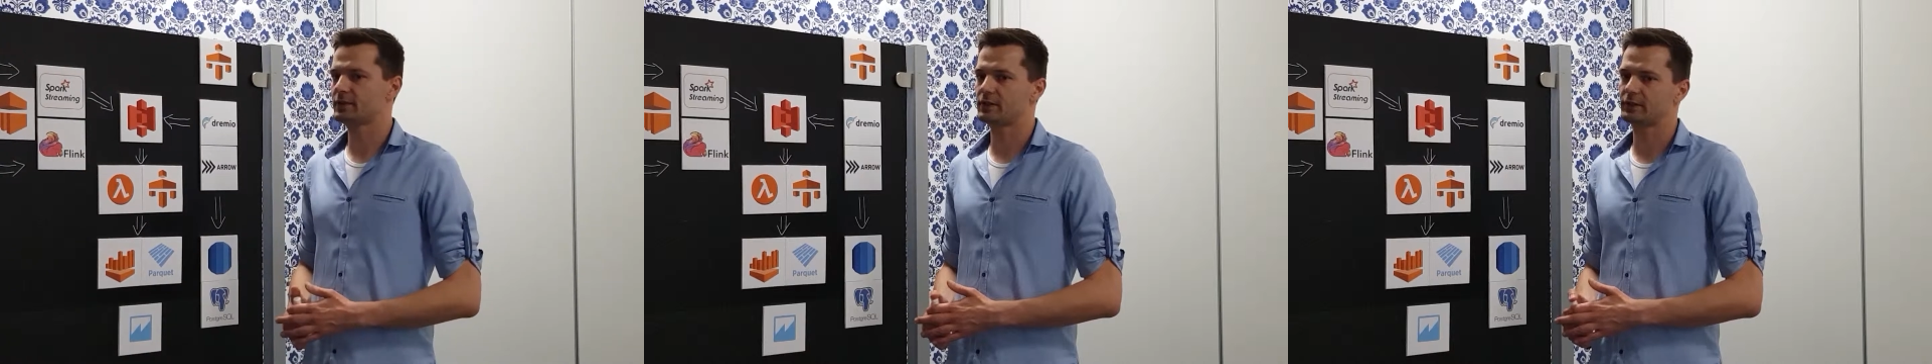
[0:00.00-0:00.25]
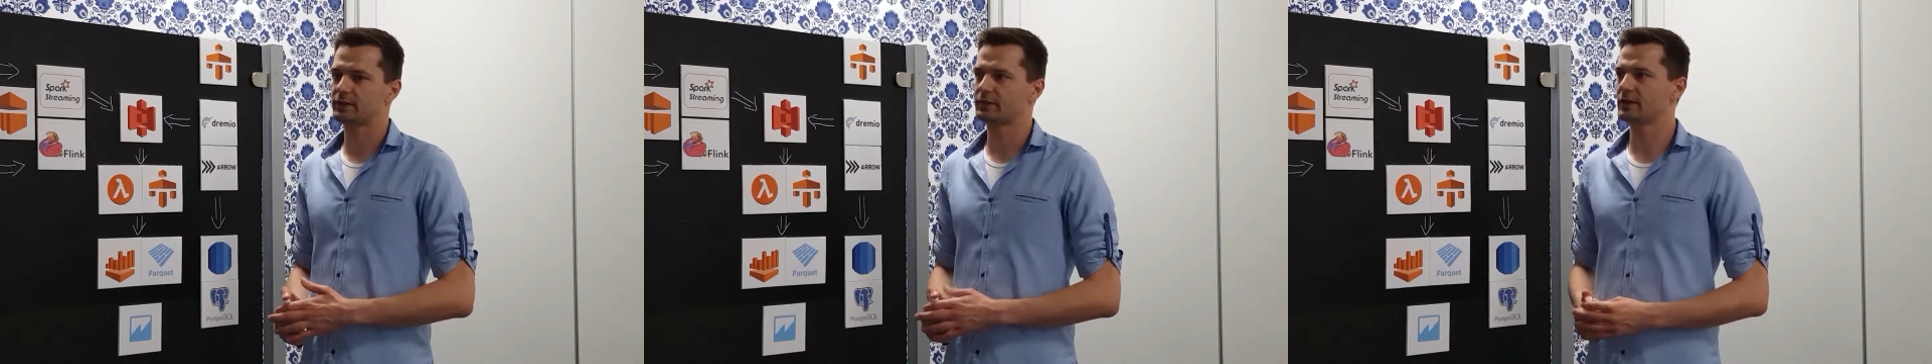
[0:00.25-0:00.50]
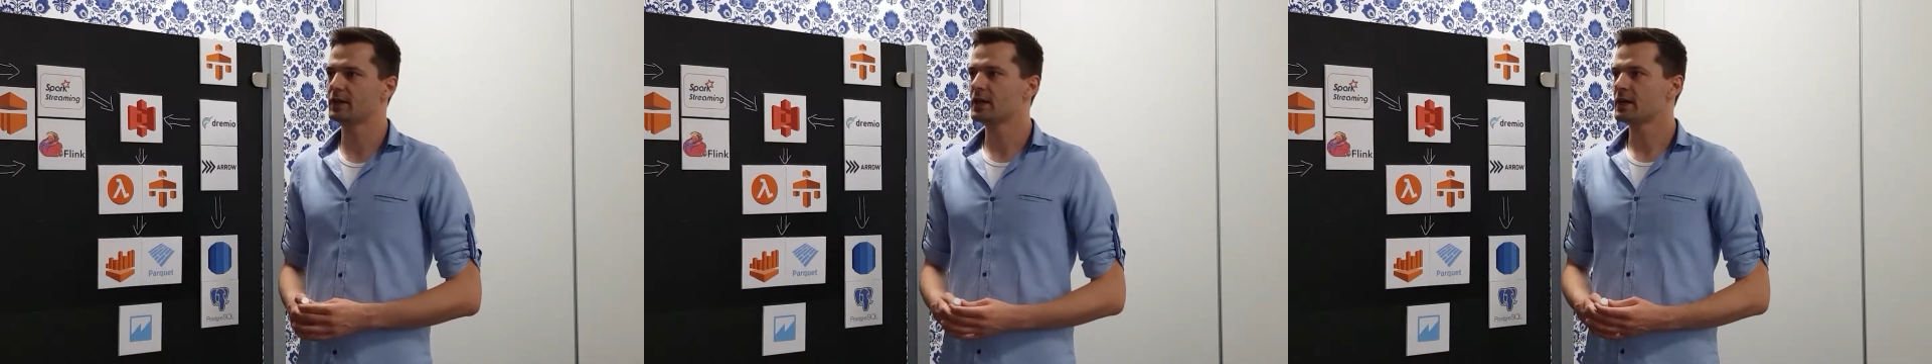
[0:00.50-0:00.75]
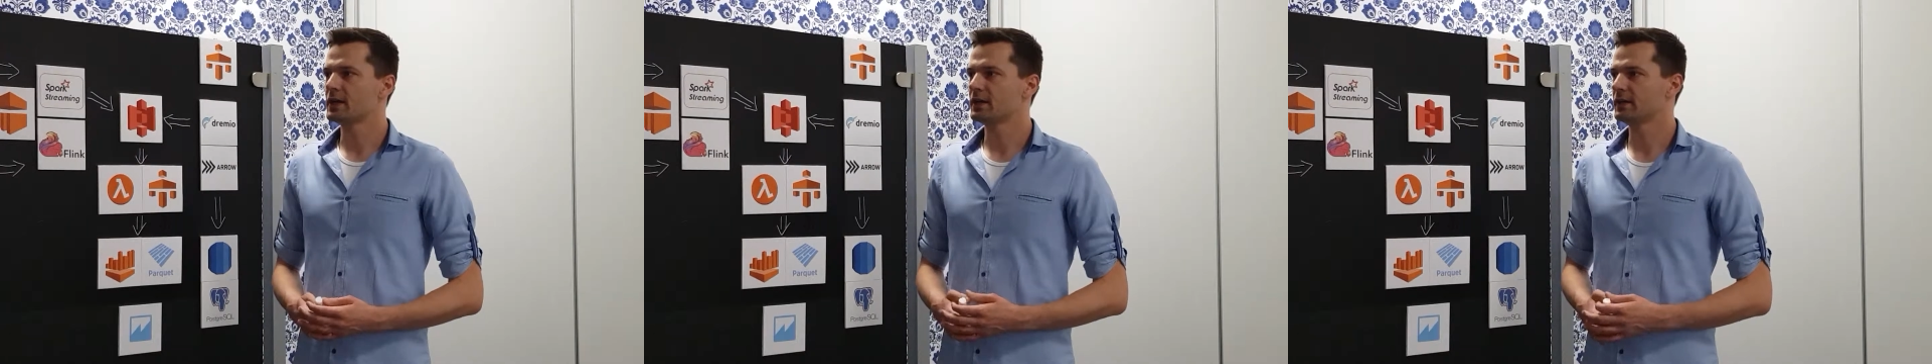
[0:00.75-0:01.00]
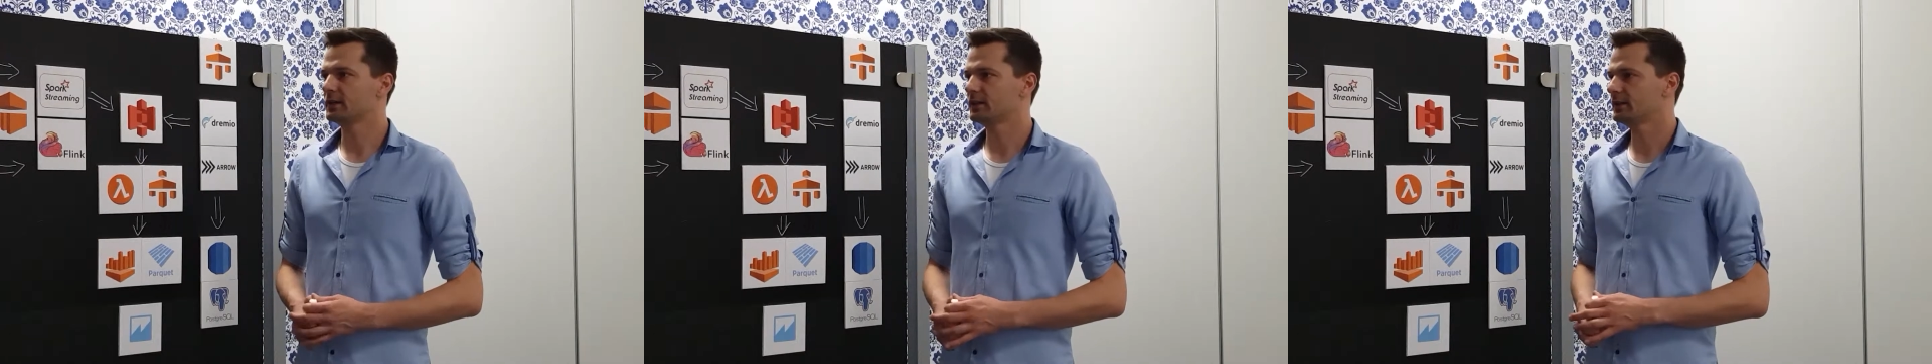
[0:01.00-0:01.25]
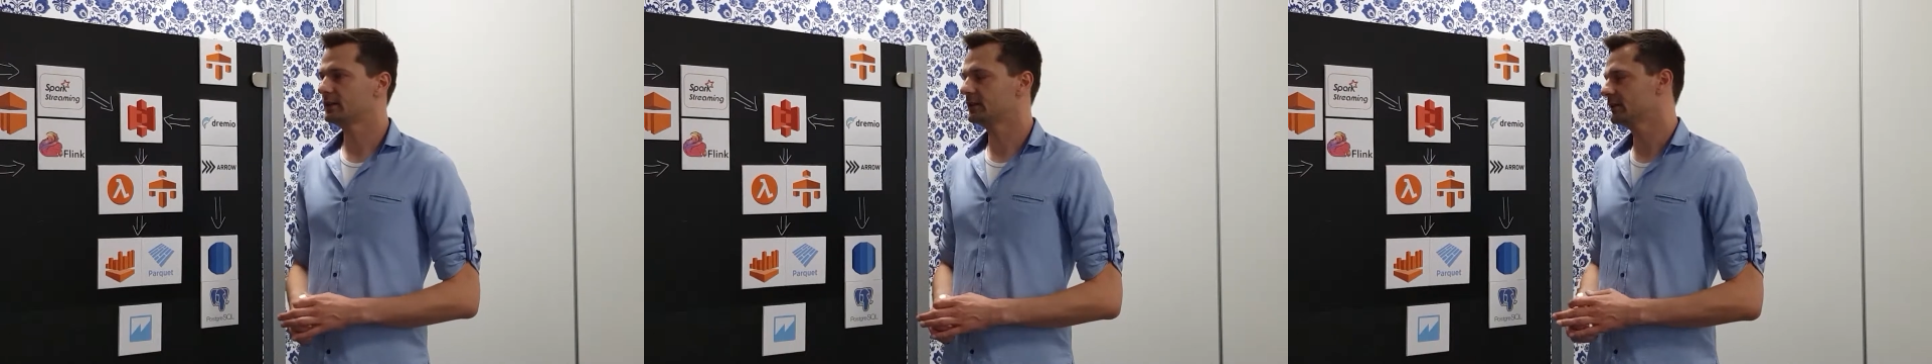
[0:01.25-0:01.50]
certain
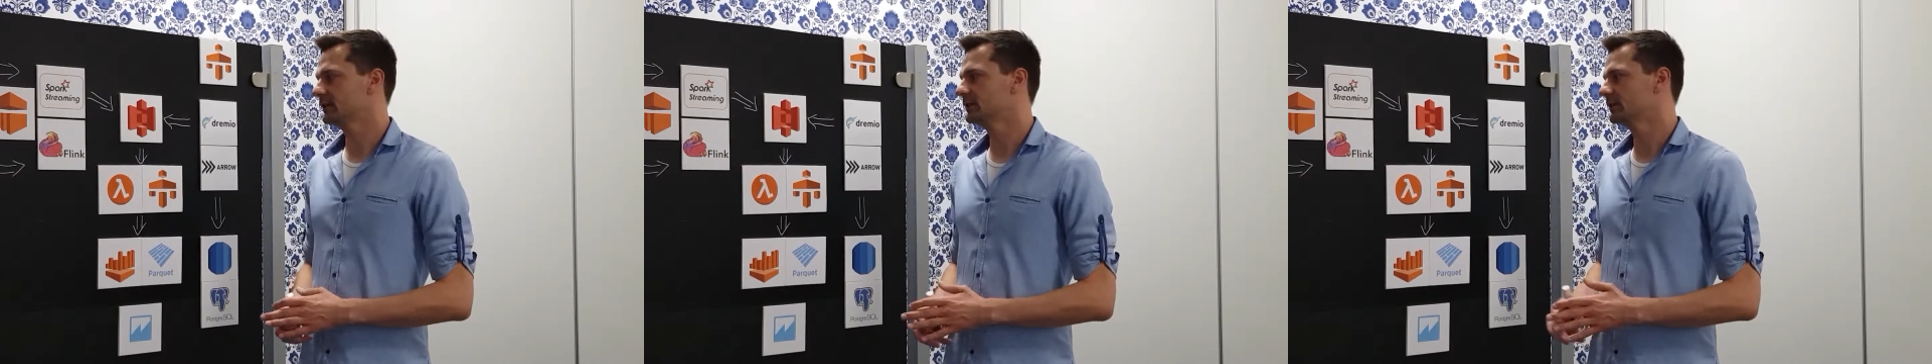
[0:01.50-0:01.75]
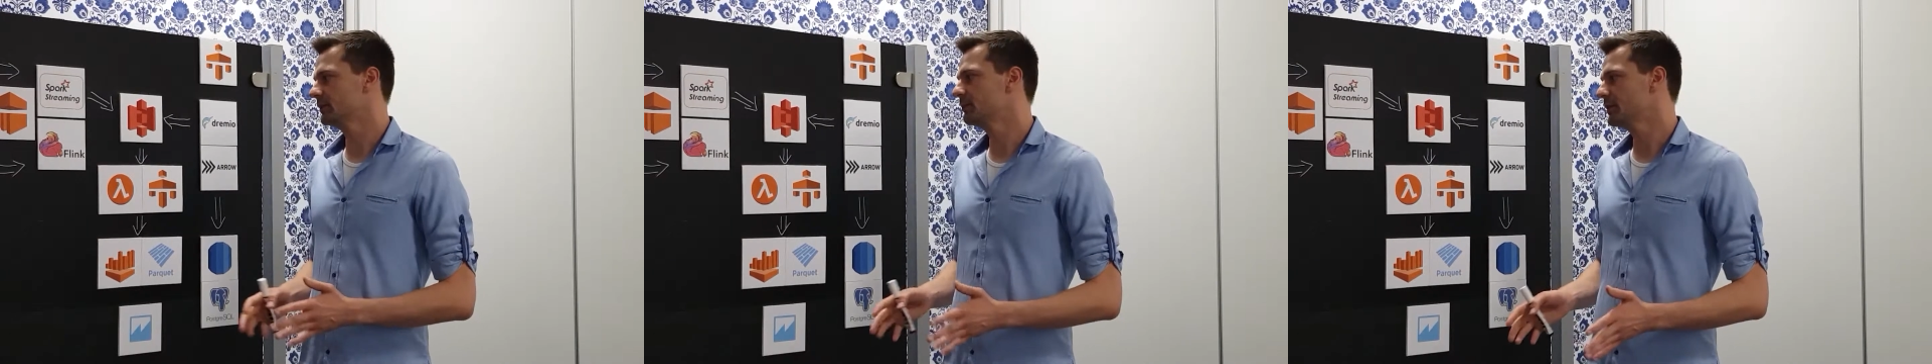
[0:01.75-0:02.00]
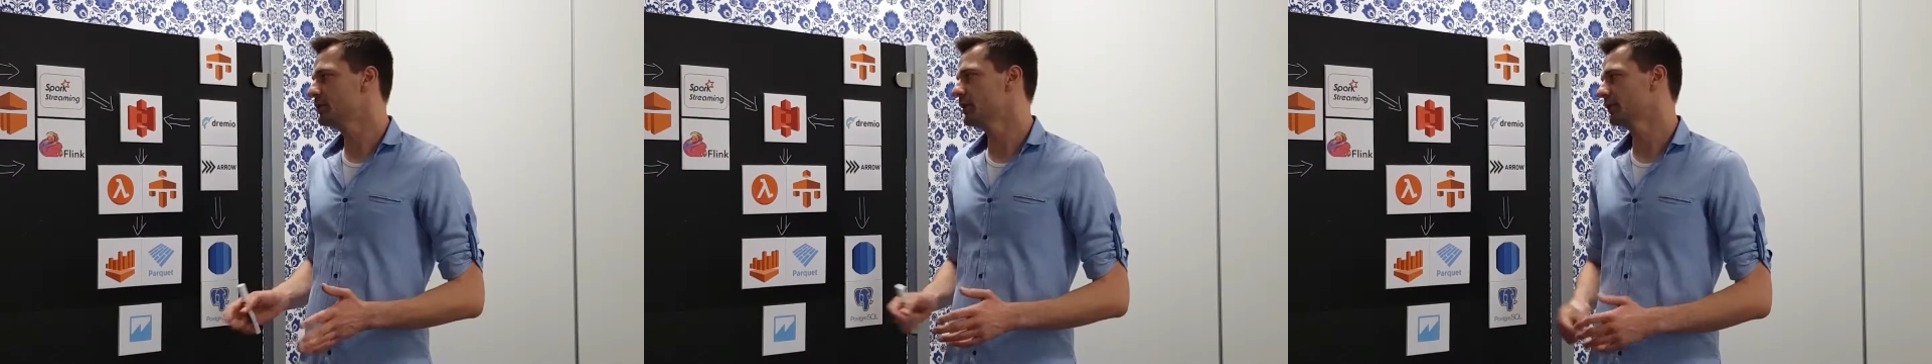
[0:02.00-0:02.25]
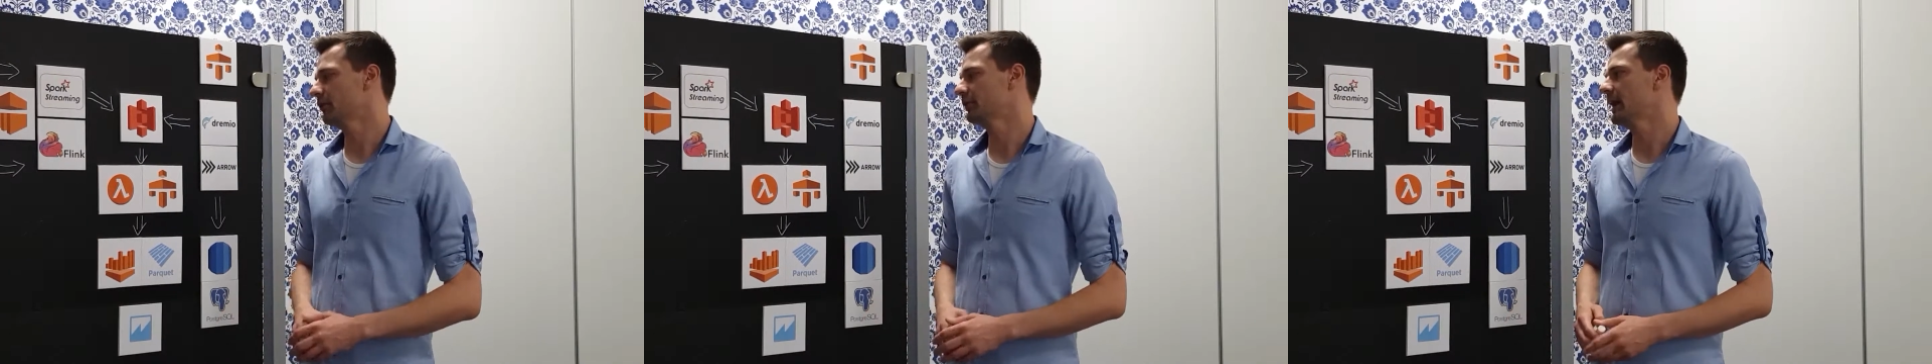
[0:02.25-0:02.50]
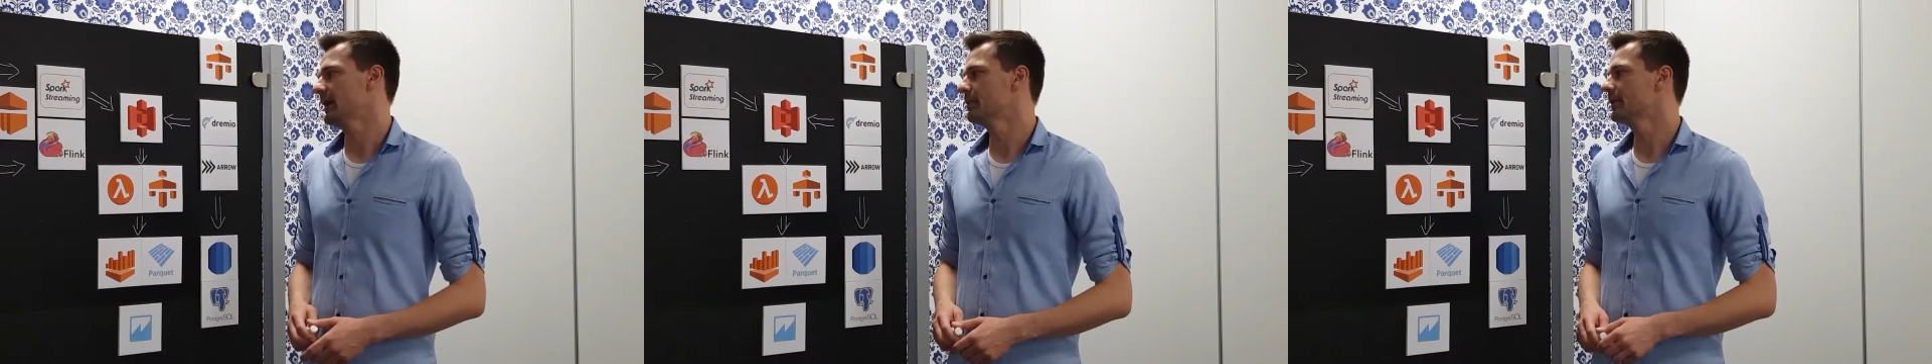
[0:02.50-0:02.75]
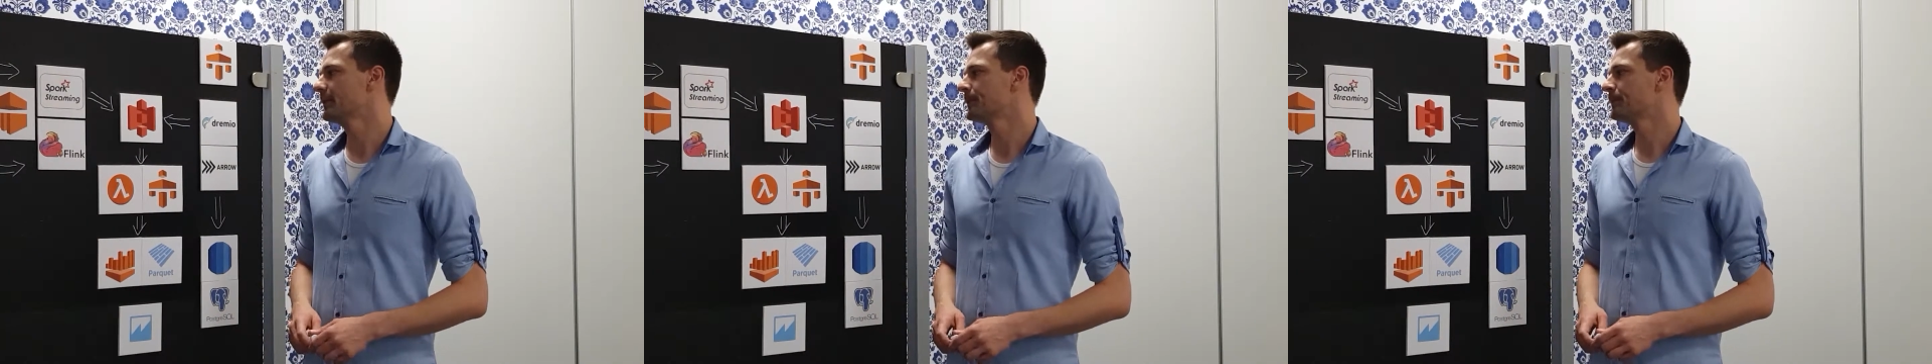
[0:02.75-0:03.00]
period of
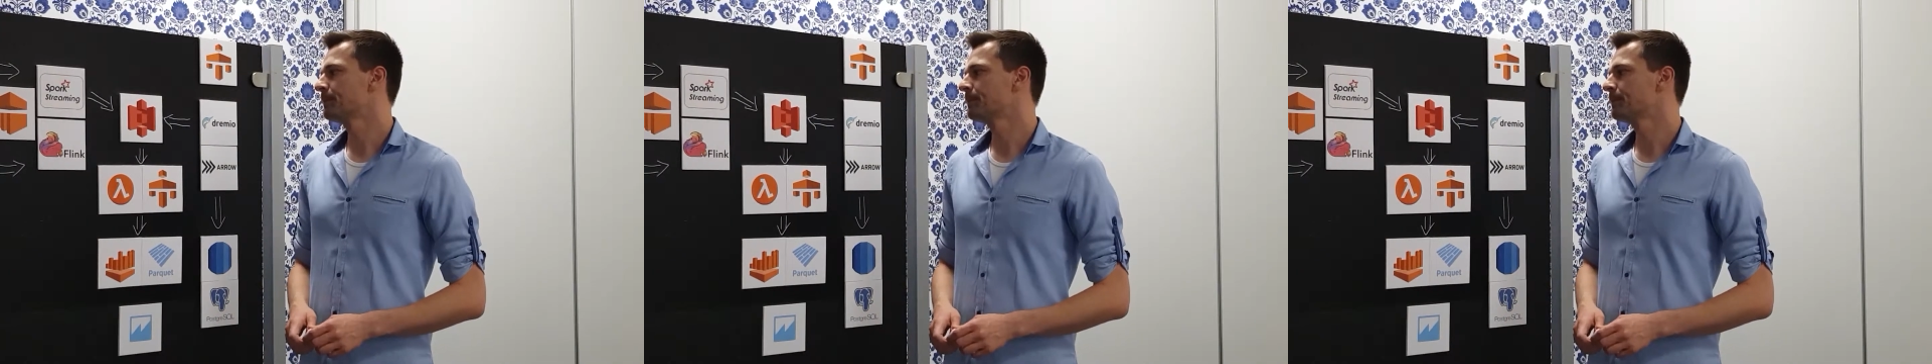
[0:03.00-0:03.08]
time.